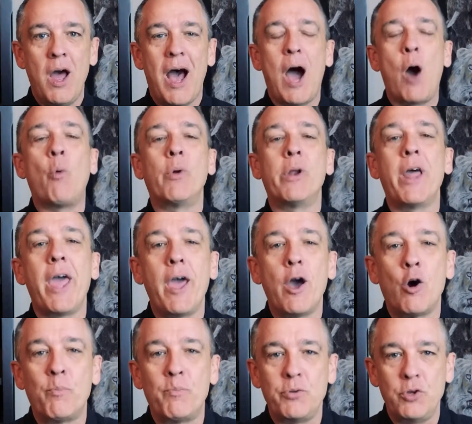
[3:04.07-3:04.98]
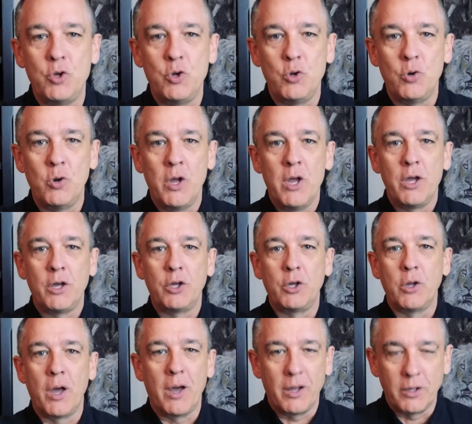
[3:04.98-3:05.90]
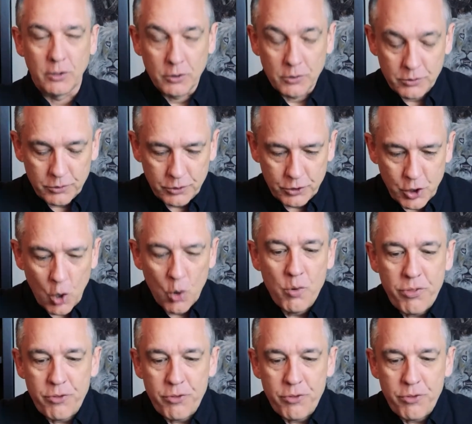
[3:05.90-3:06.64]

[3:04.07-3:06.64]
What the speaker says: I want to help you go